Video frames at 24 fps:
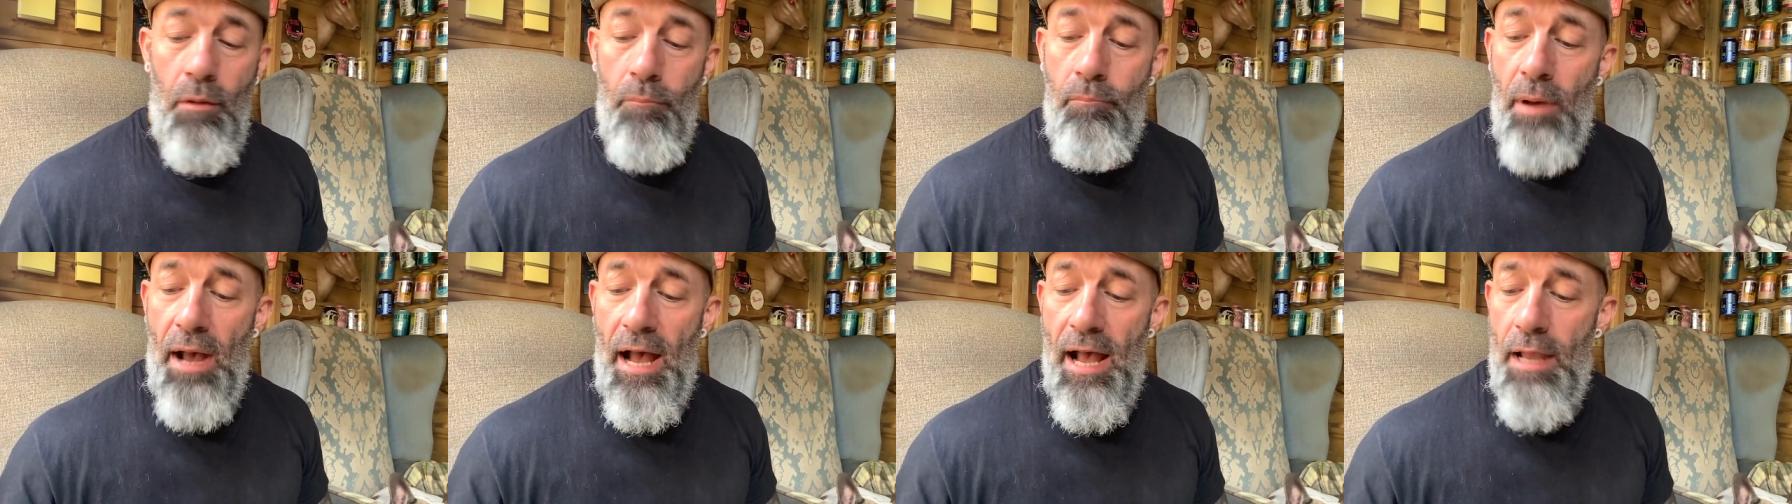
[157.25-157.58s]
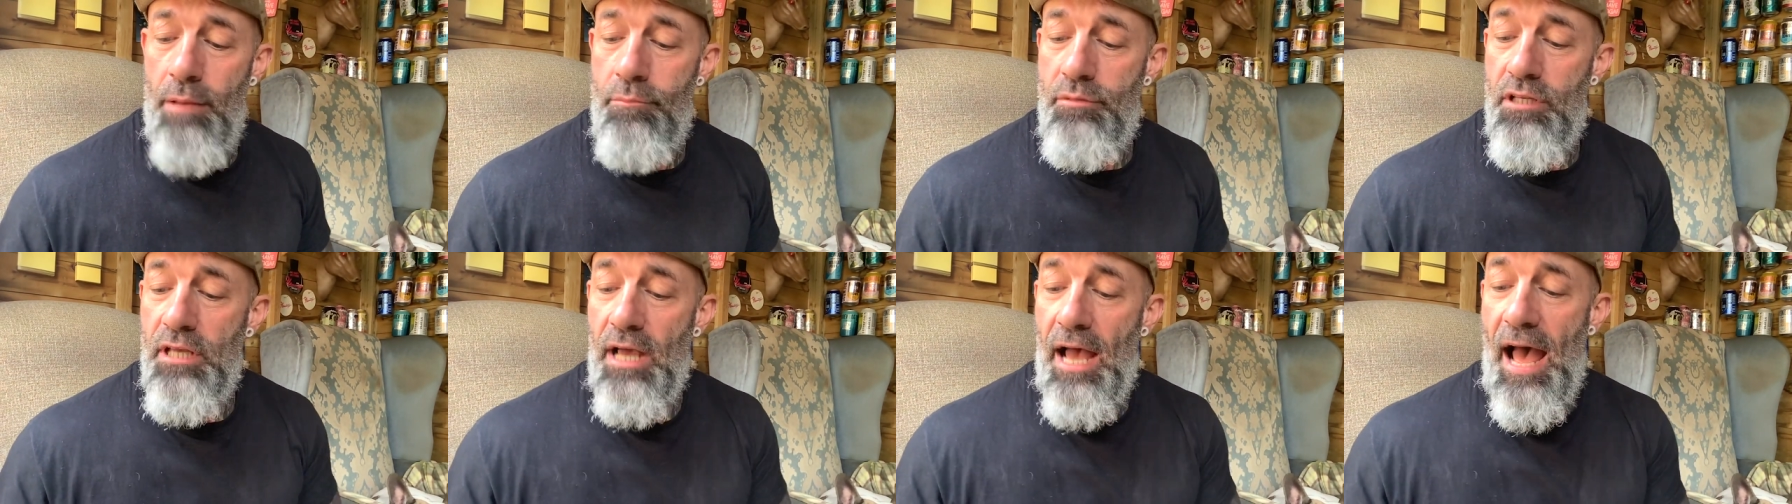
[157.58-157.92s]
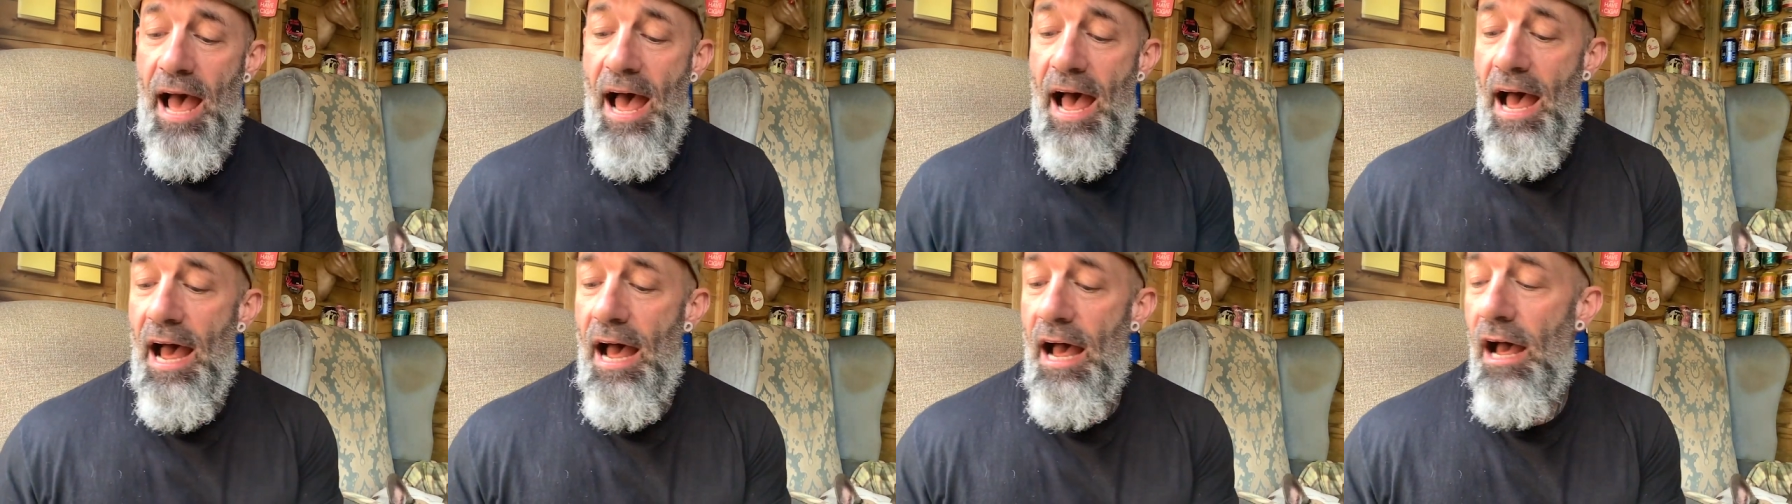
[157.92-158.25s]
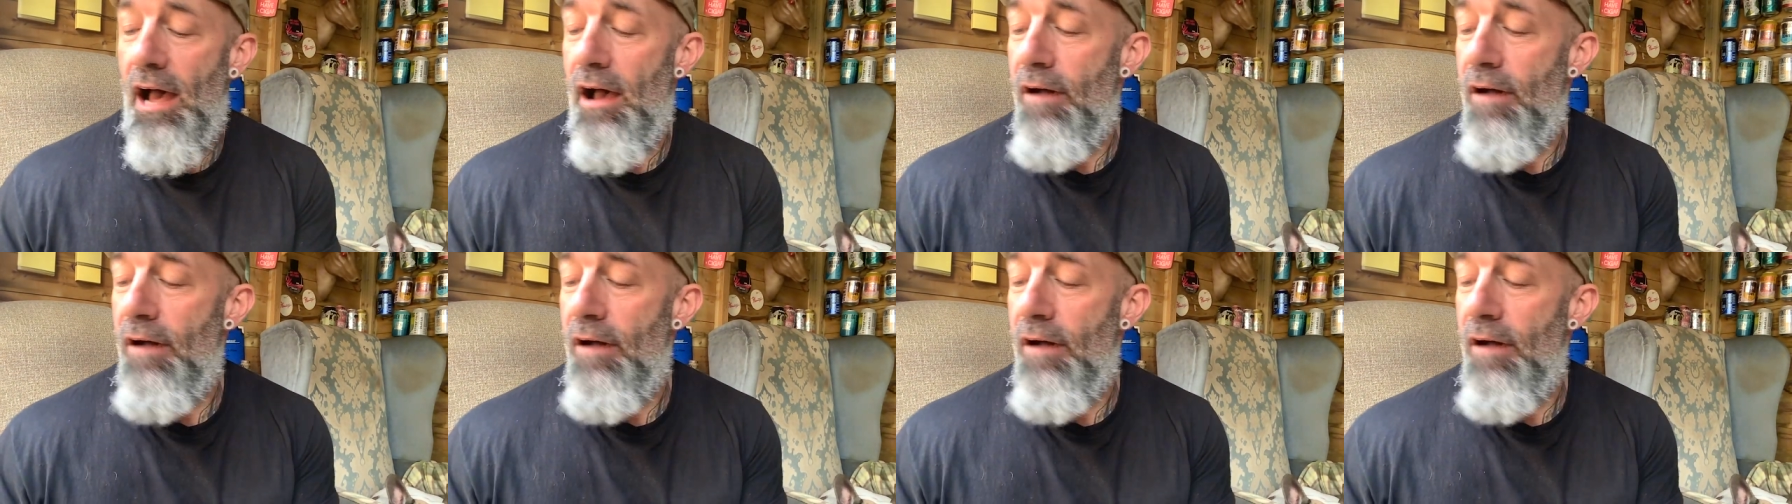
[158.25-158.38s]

pipes that are